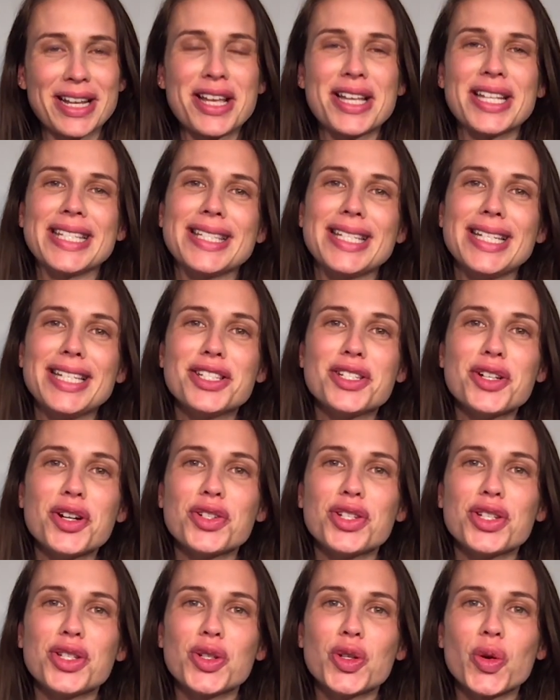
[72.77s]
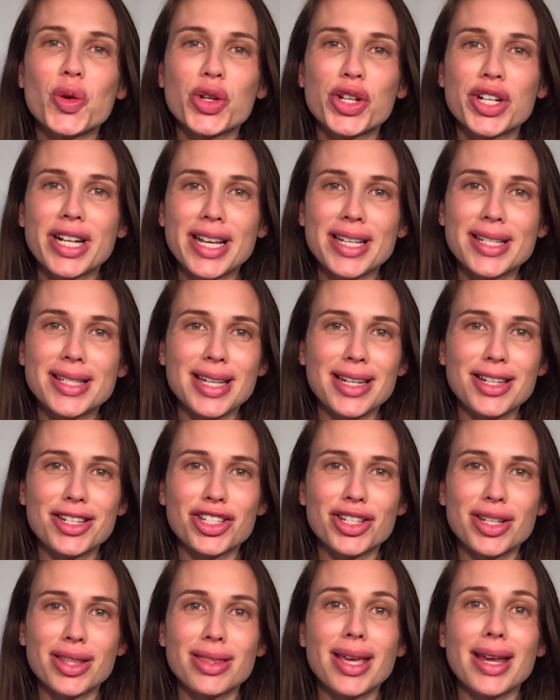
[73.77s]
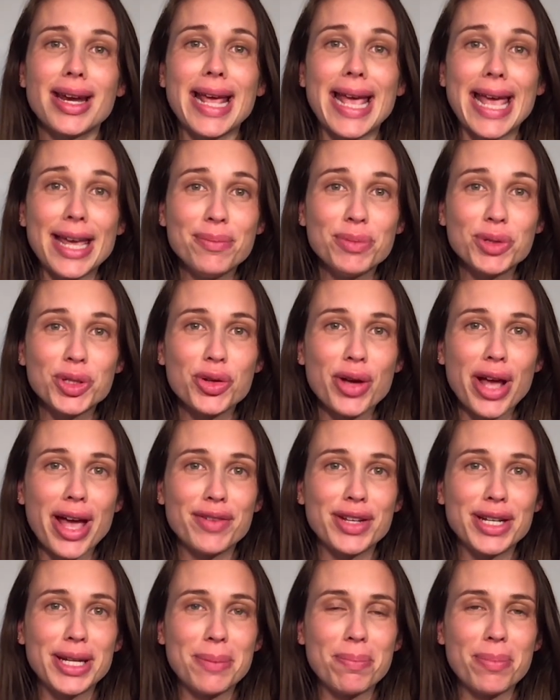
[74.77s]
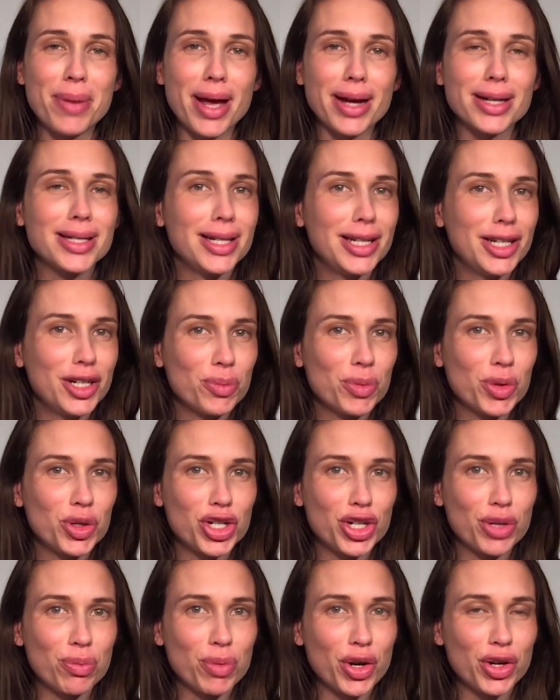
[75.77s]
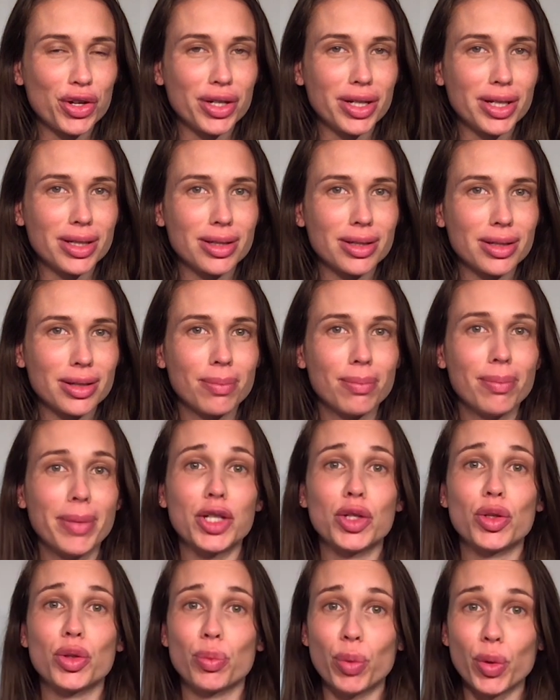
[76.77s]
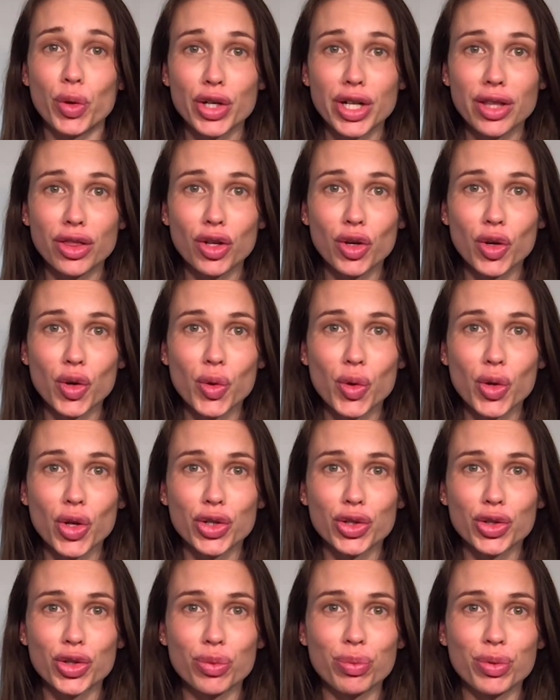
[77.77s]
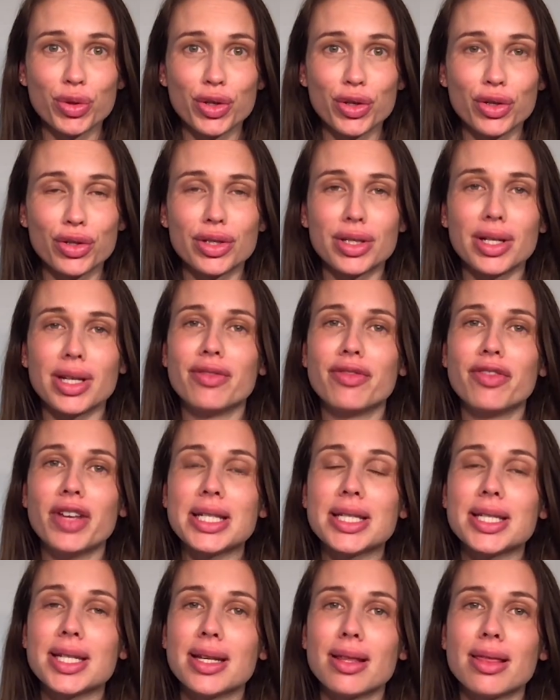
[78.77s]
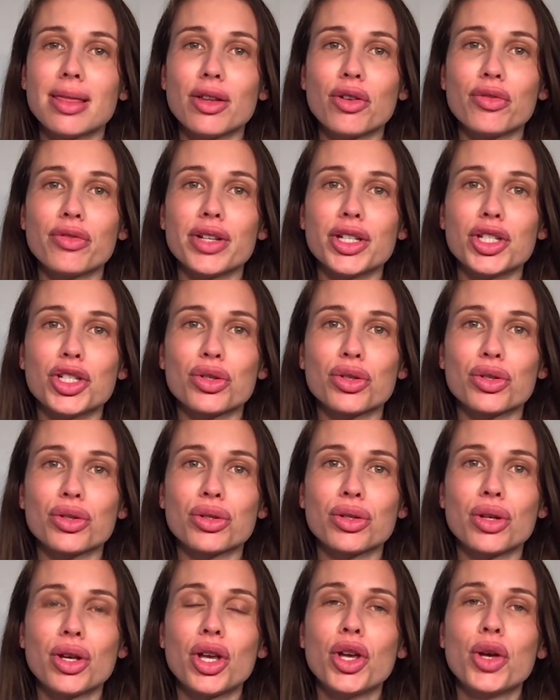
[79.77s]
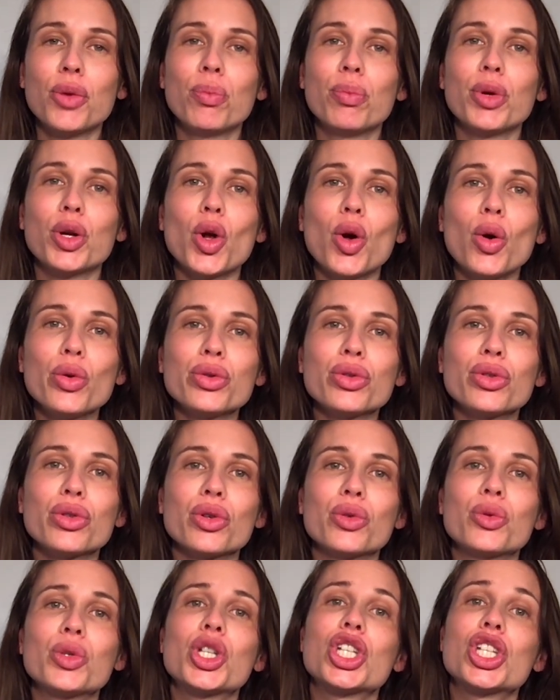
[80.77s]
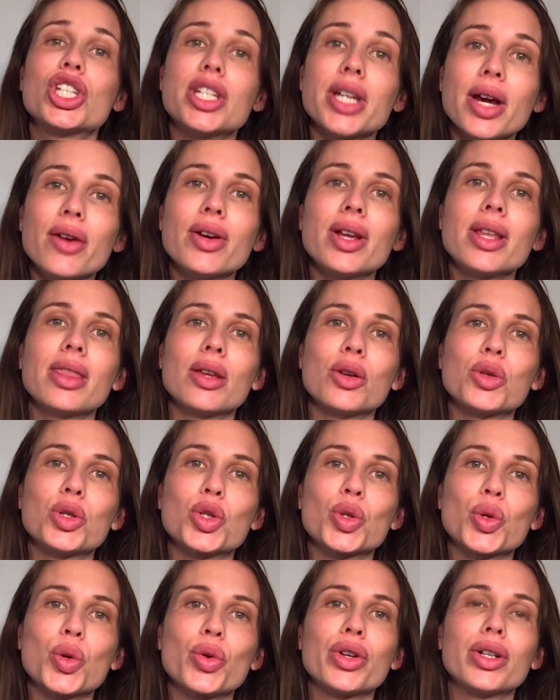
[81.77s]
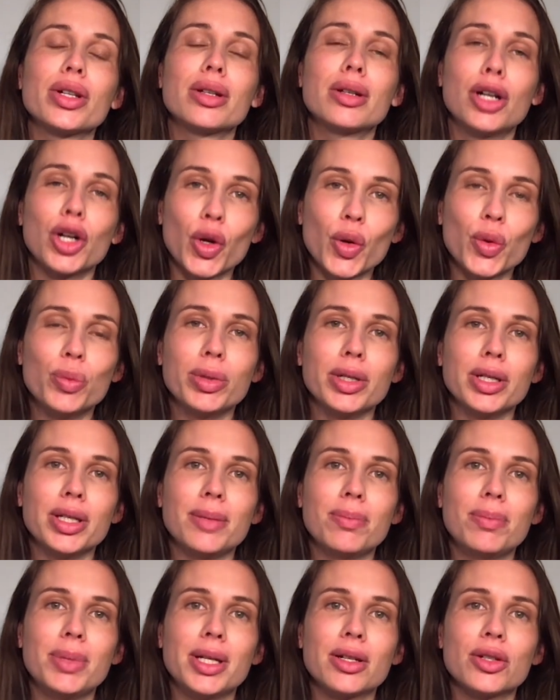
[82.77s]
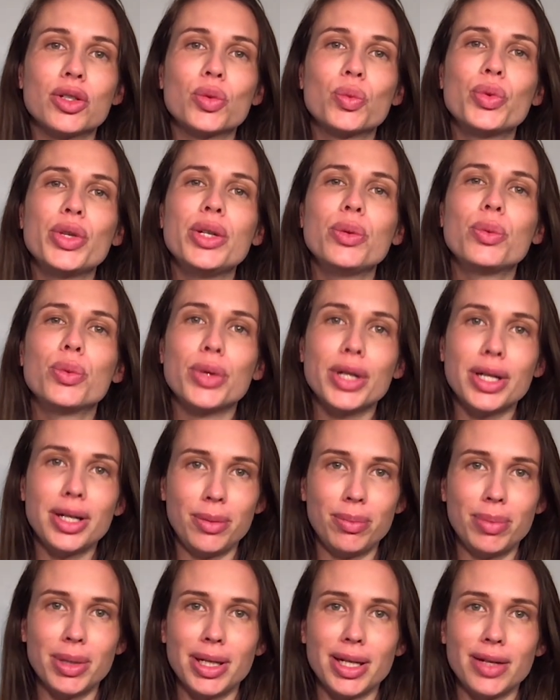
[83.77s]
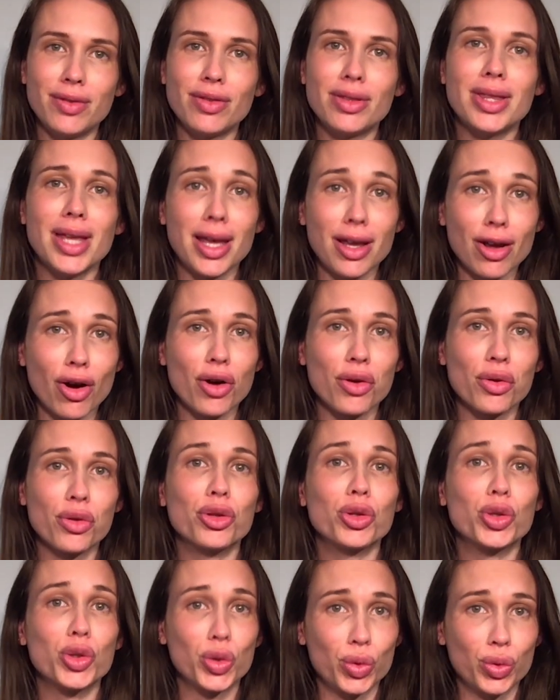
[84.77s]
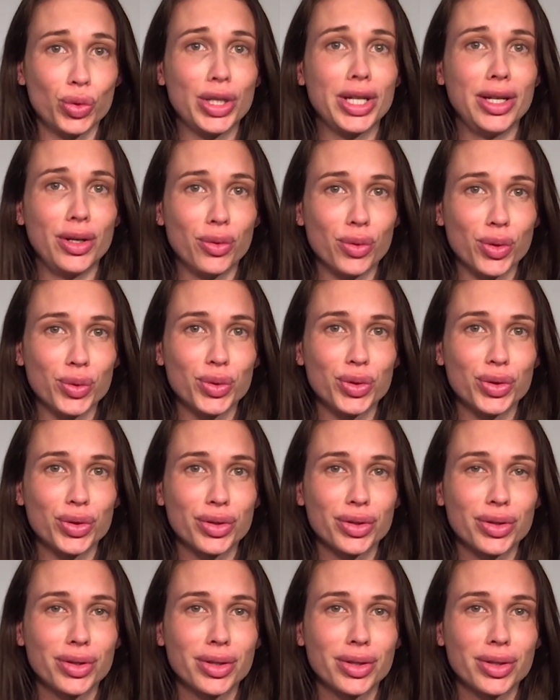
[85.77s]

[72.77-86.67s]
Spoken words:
Seedstars is an organization that aims to have an impact in emerging markets by supporting the local entrepreneurs, investing in their ventures, but also sharing their story globally because we really believe they are the true heroes.